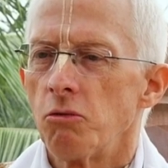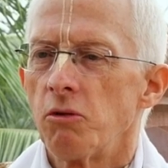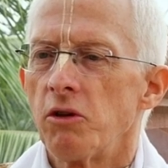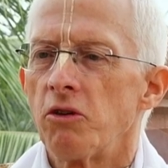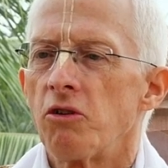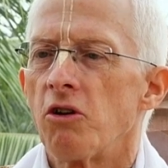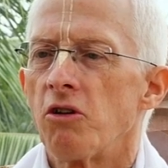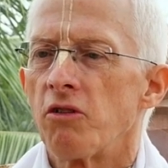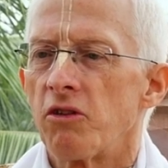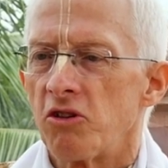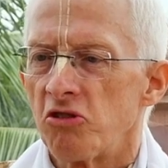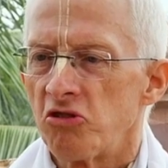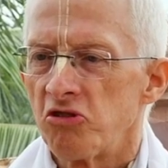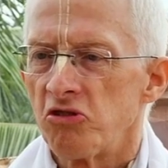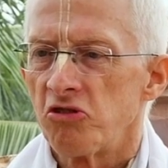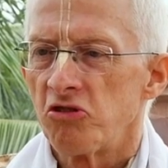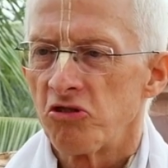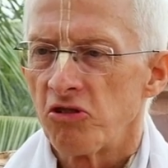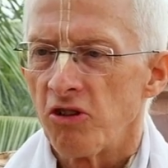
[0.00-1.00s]
with all
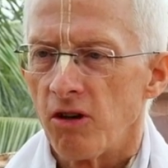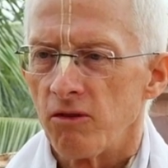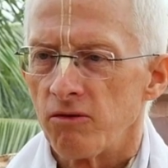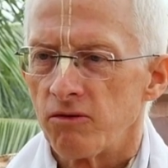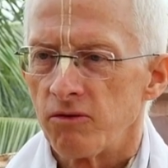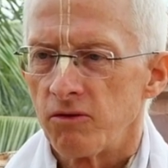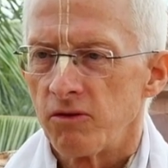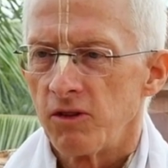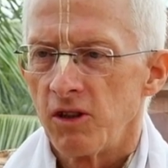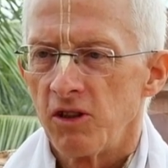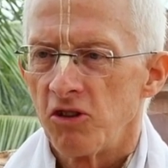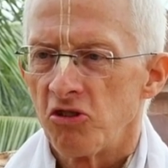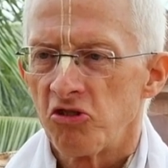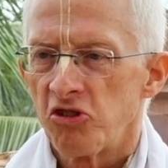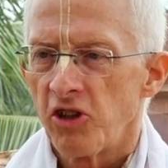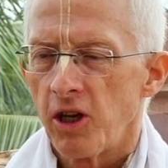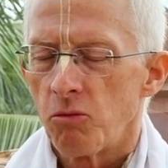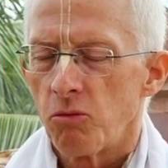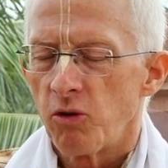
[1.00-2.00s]
this stuff in the
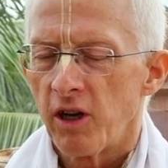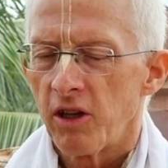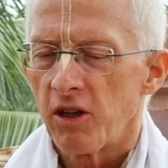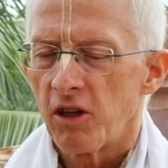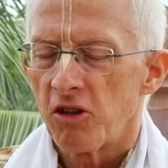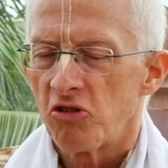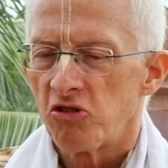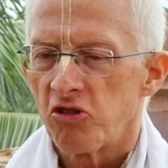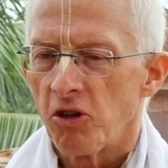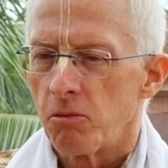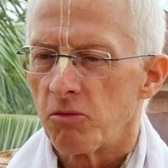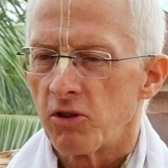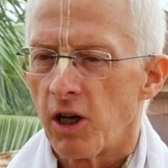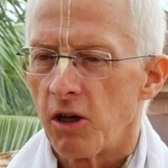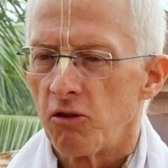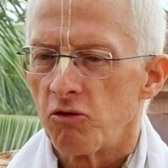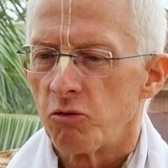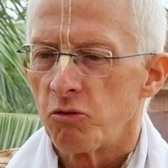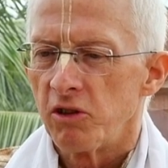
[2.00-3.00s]
same way that
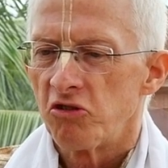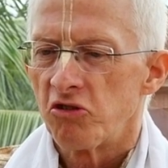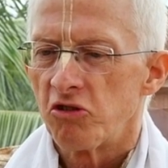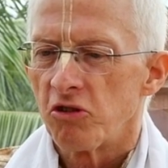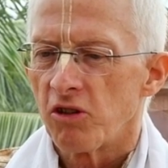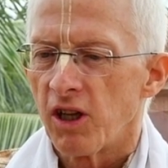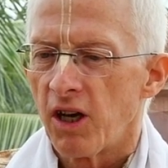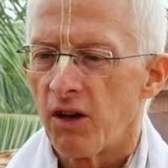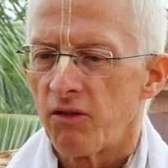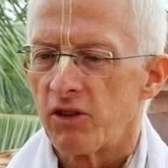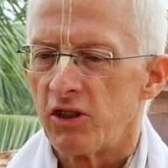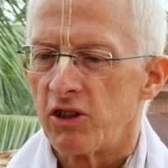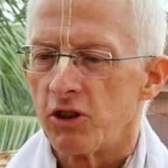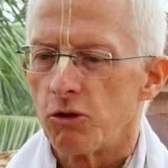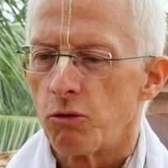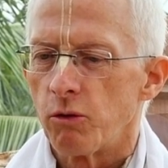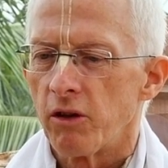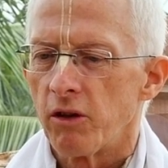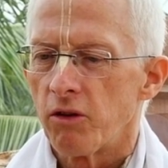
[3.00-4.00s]
sometimes we still have to
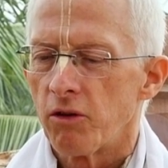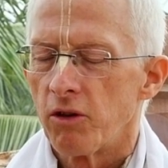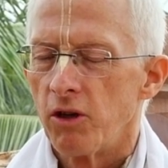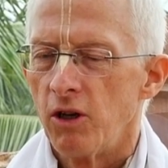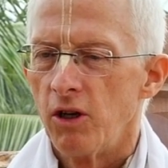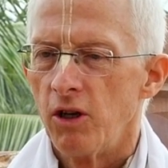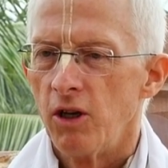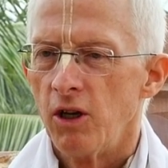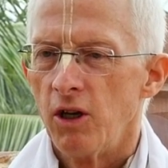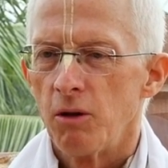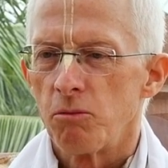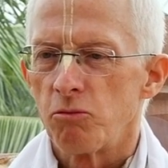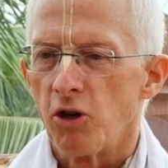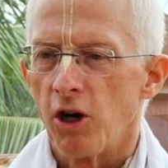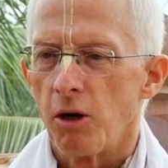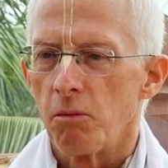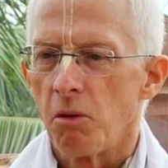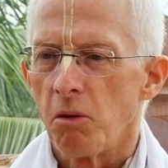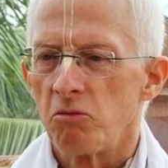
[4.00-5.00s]
deal with
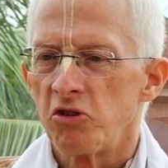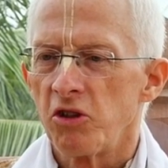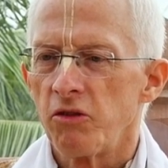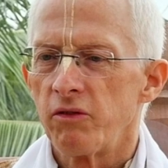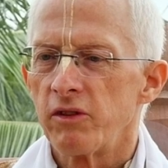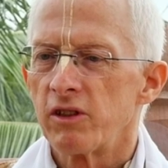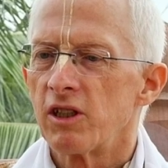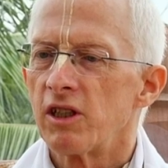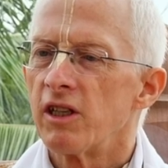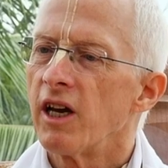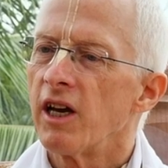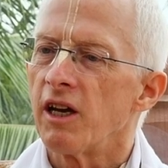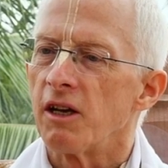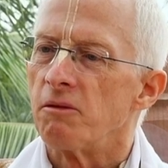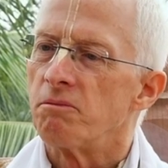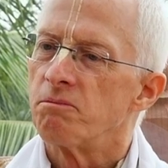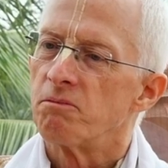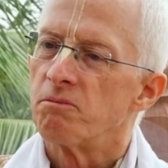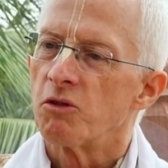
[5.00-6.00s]
problems even
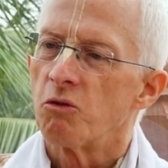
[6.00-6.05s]
today,